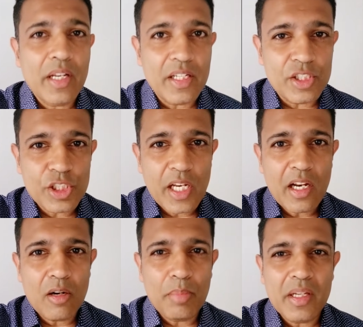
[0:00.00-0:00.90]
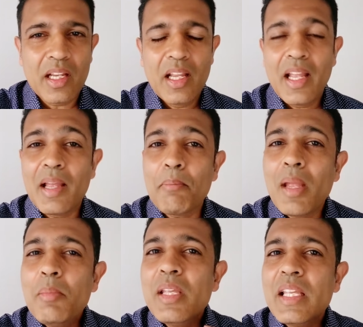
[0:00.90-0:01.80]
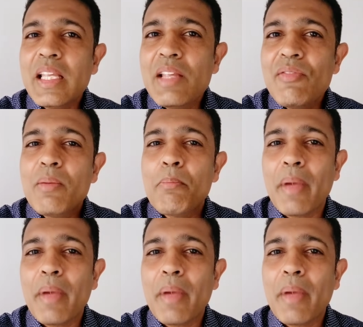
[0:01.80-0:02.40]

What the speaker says: ready to share, but it may be even